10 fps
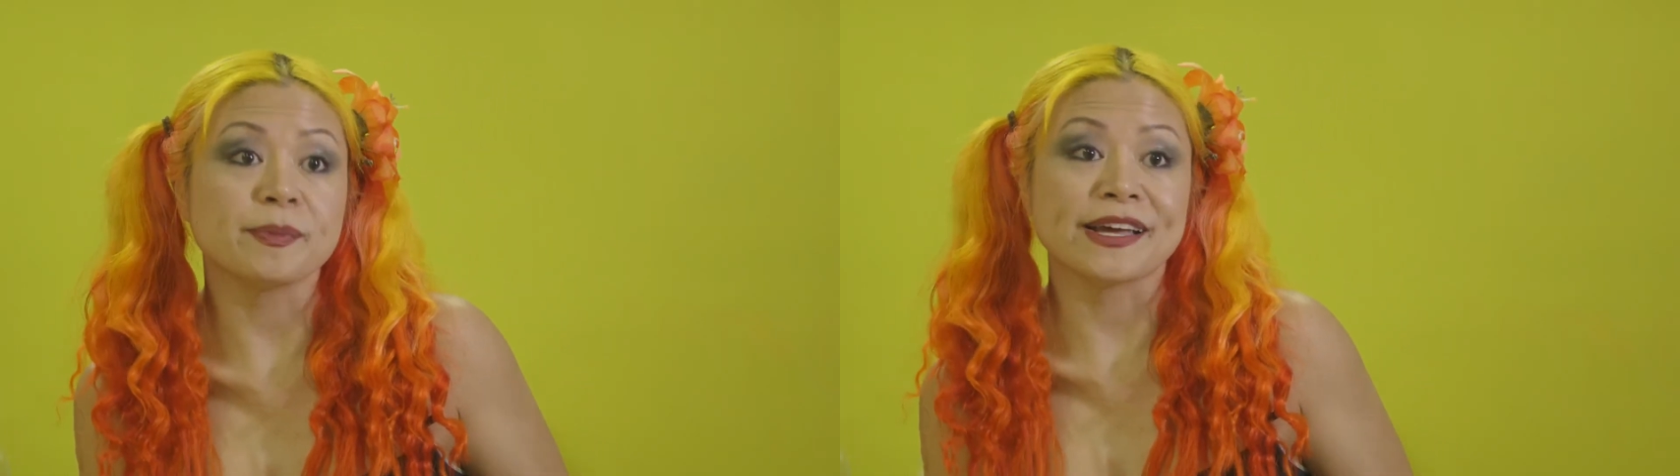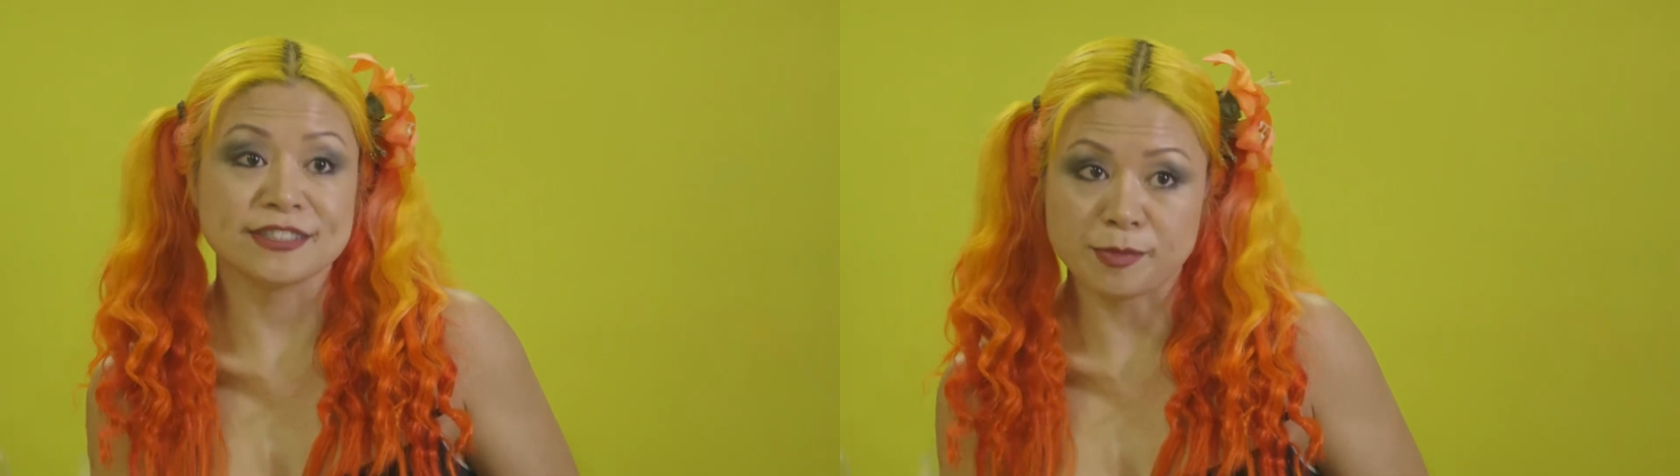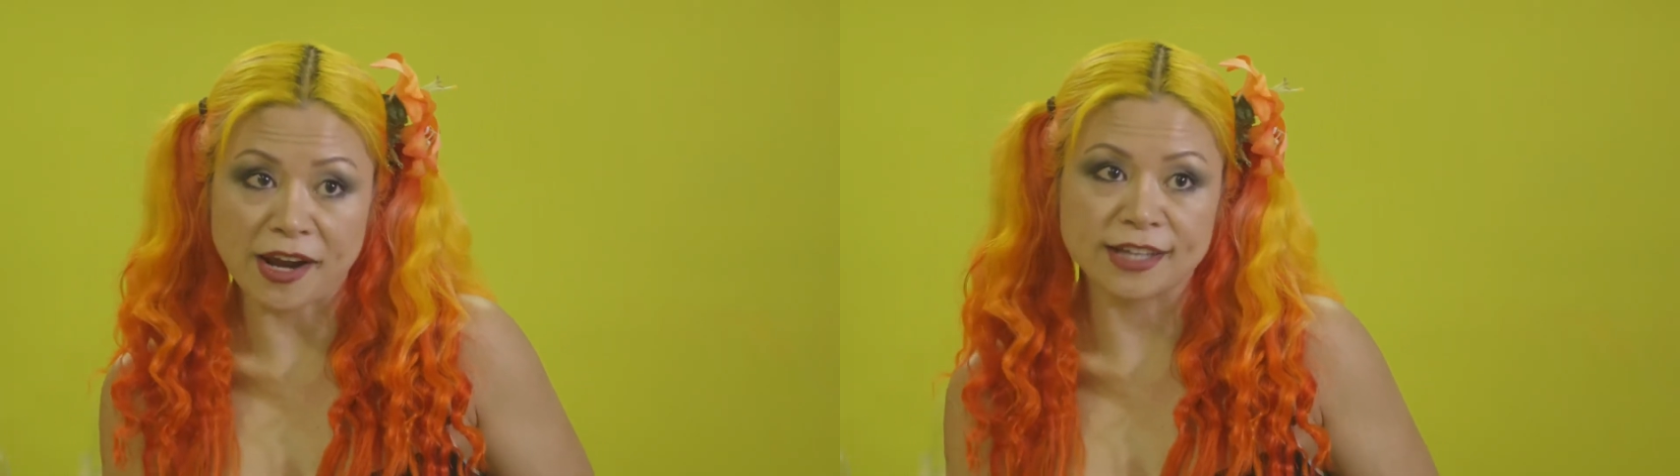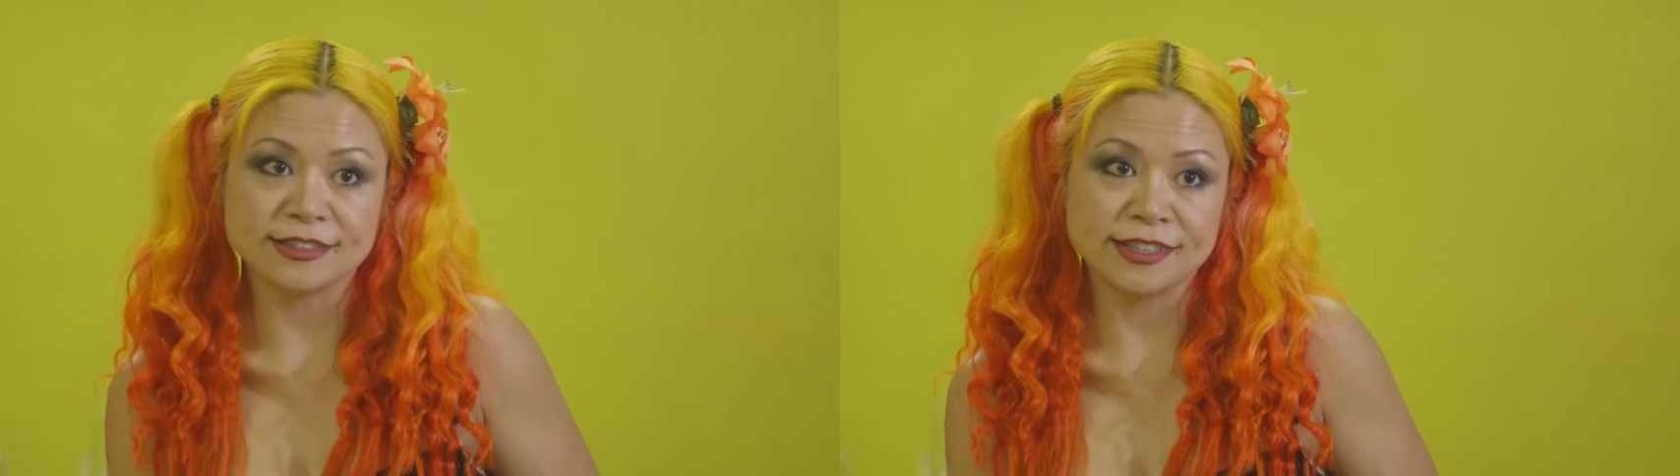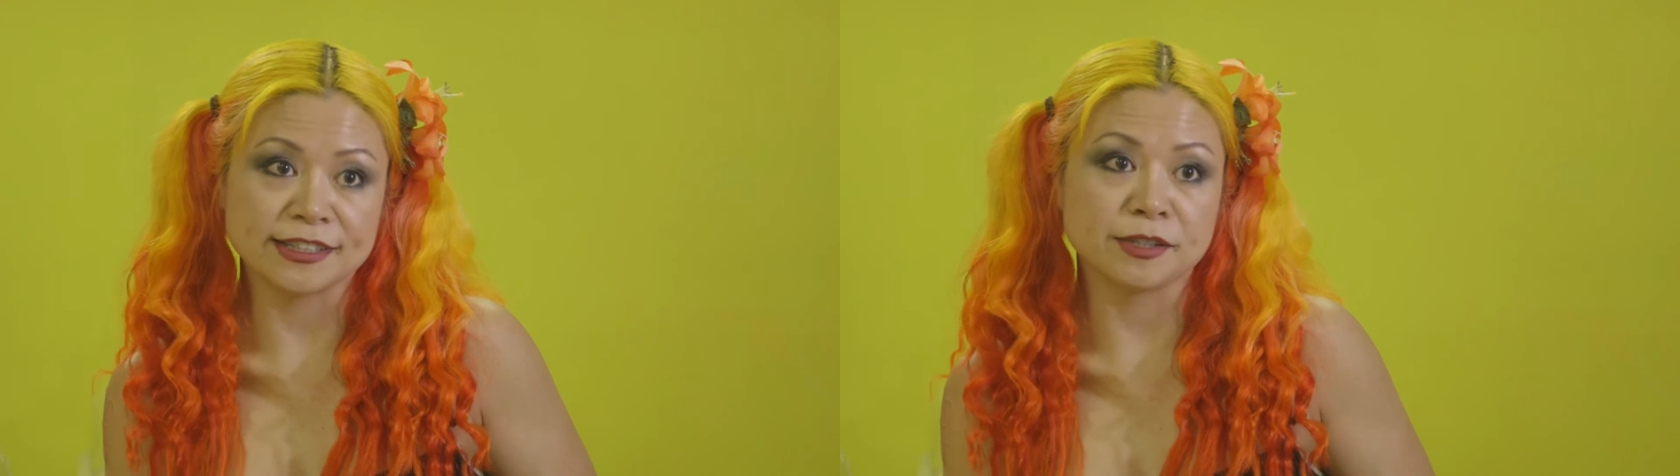man's bread
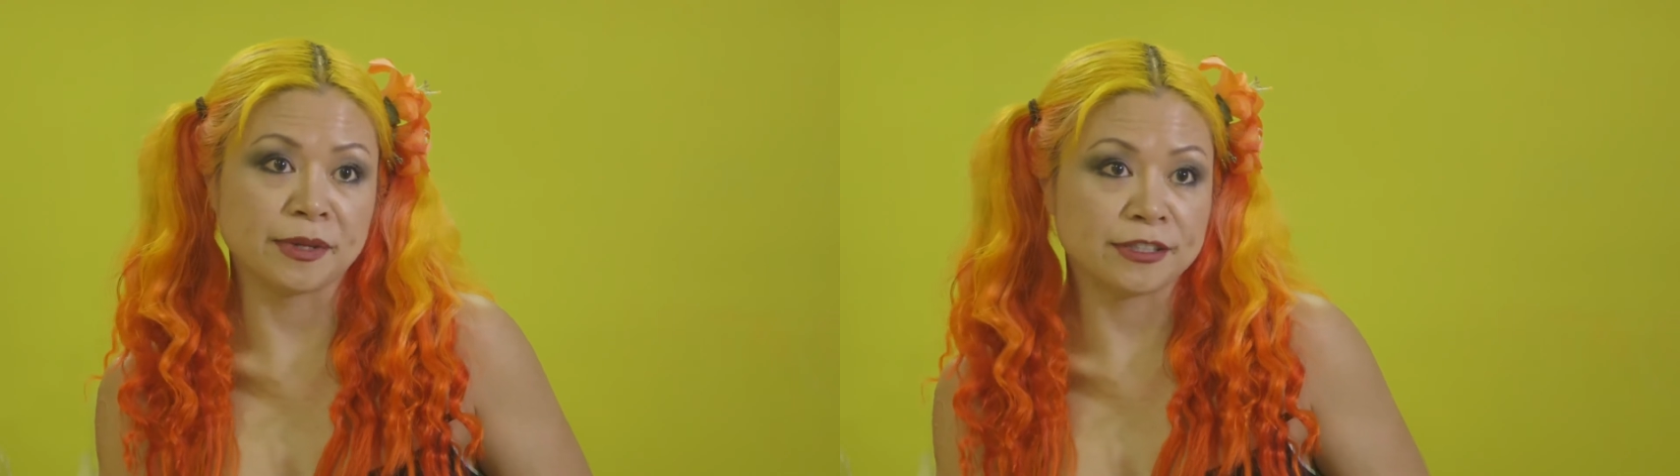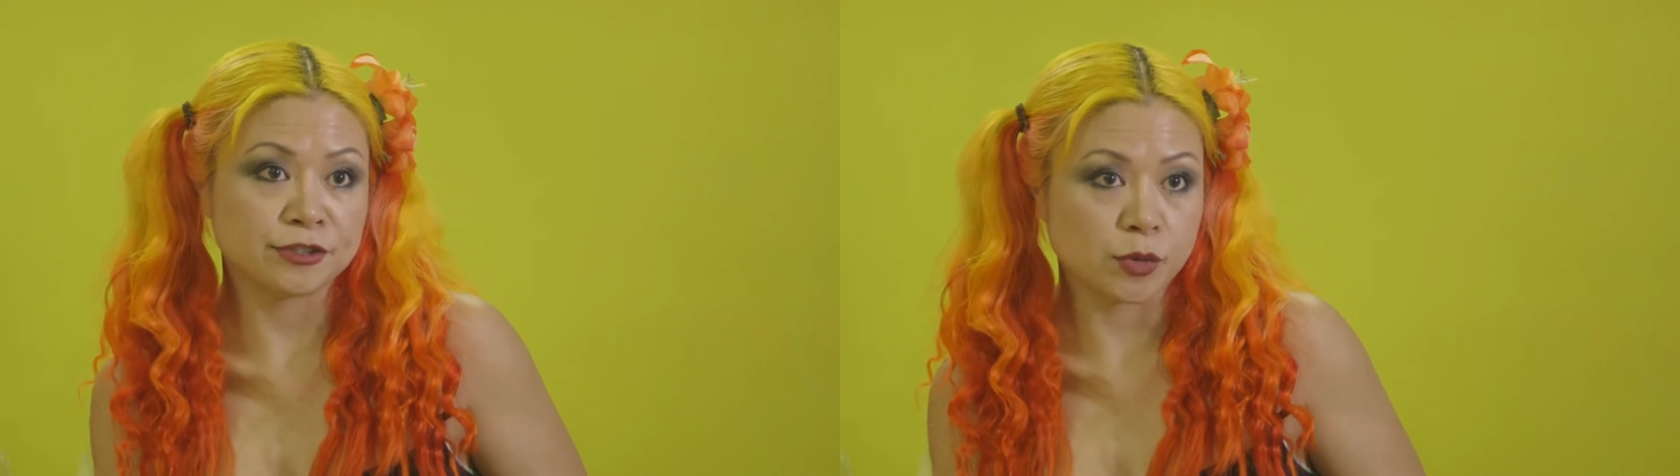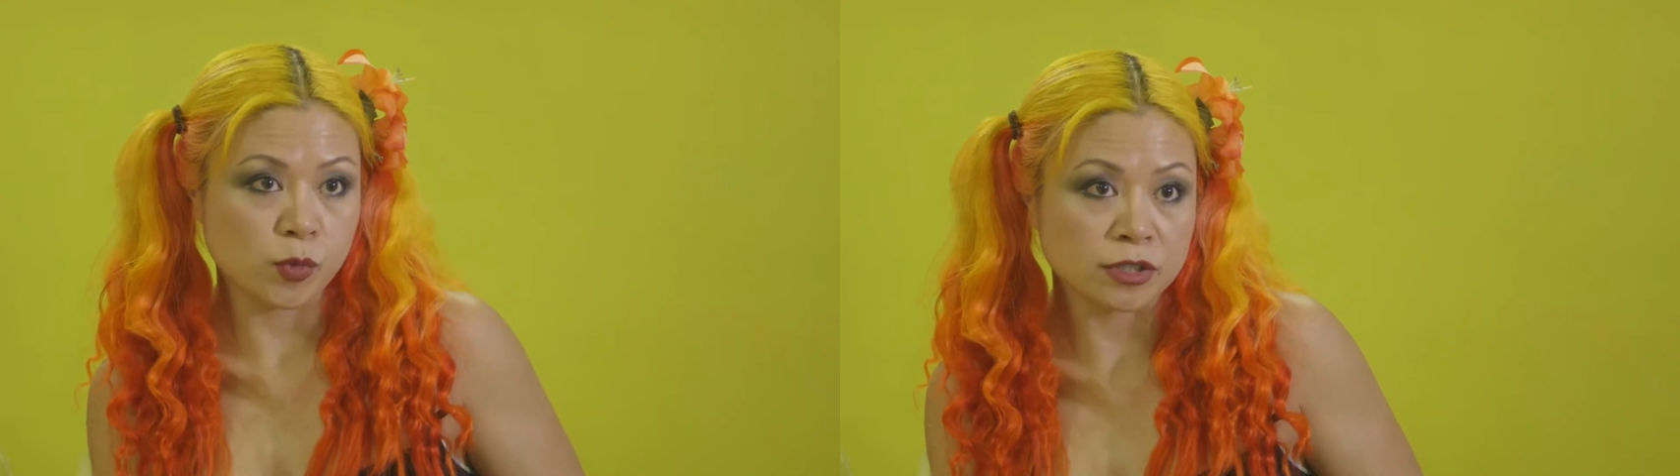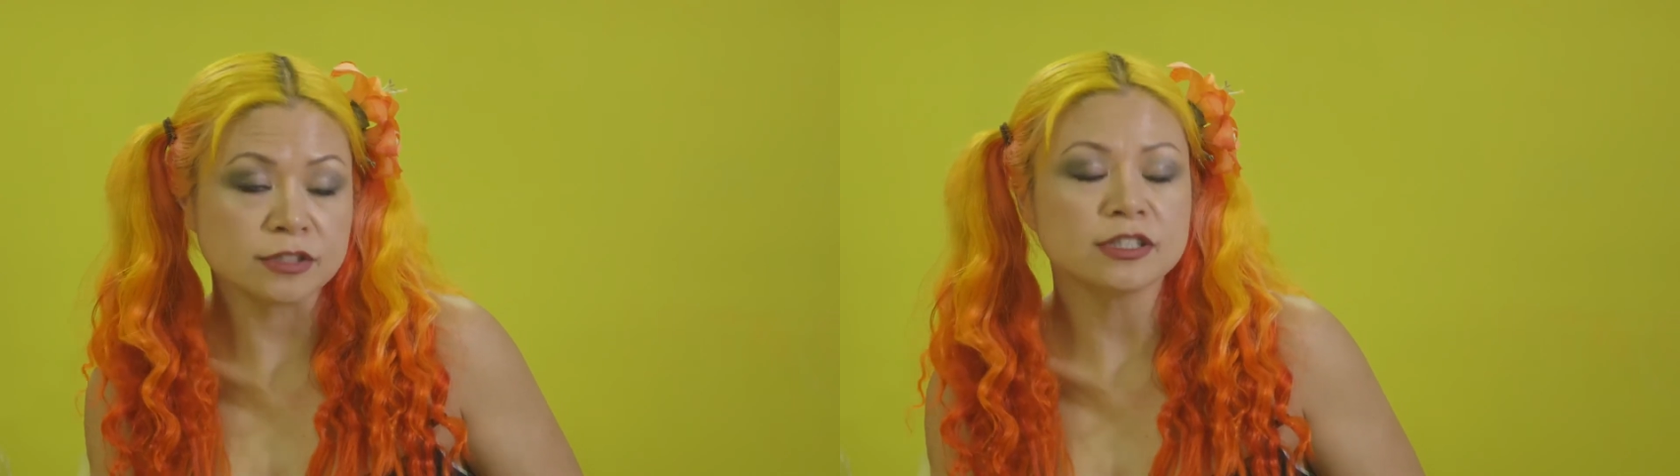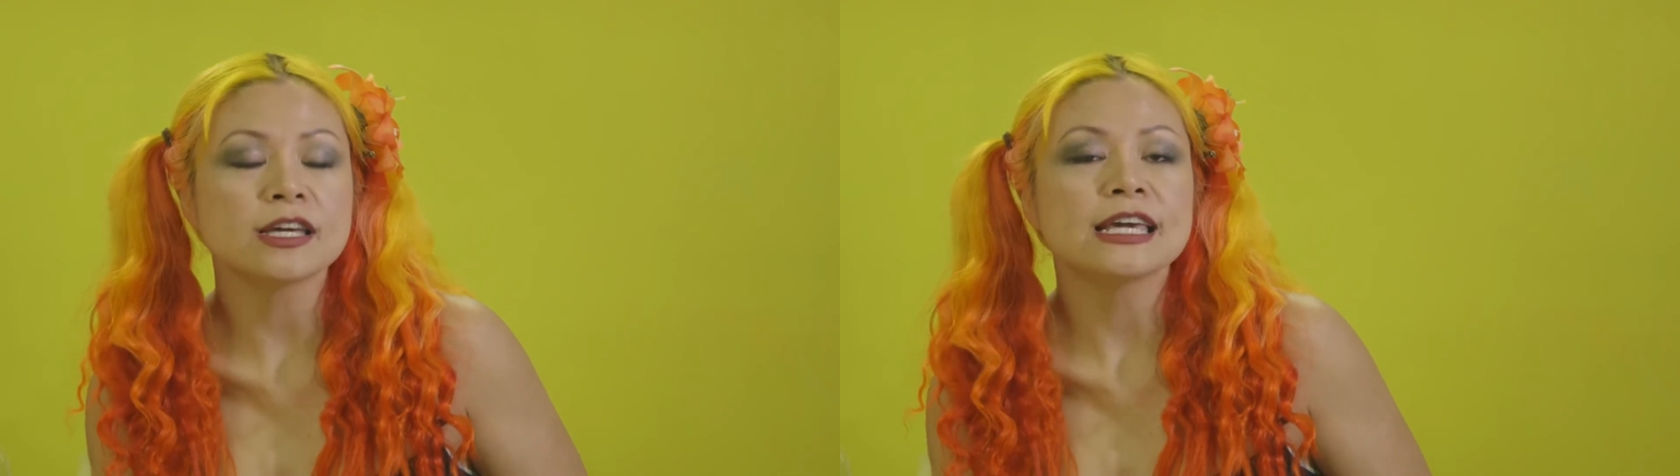in the pastry
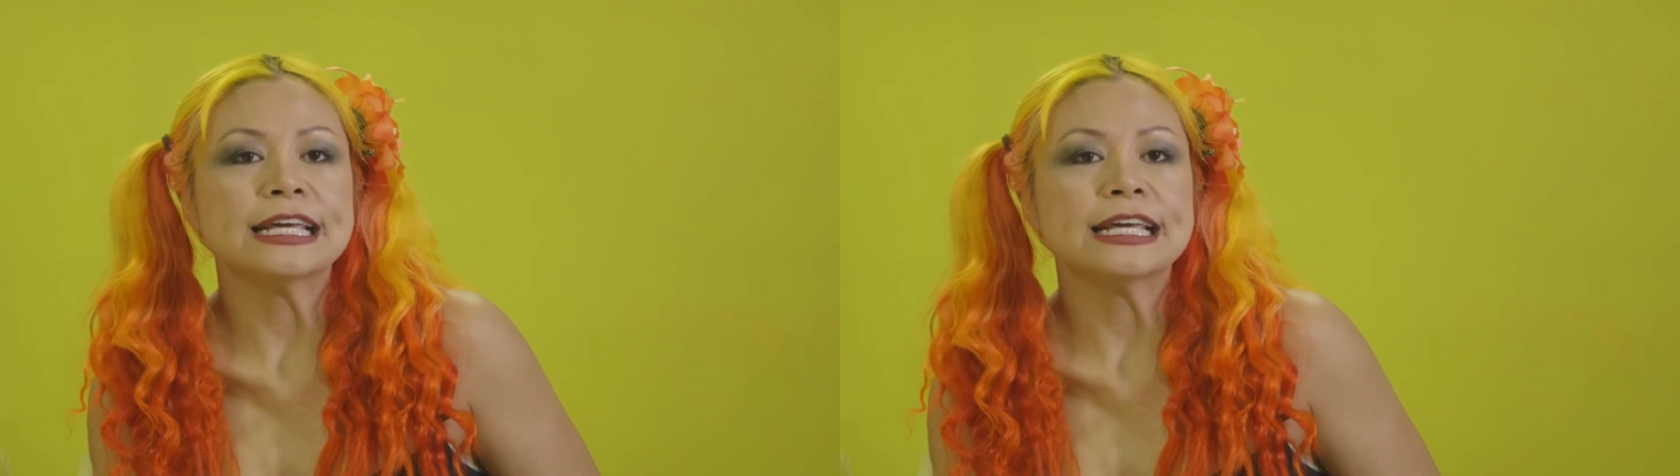world.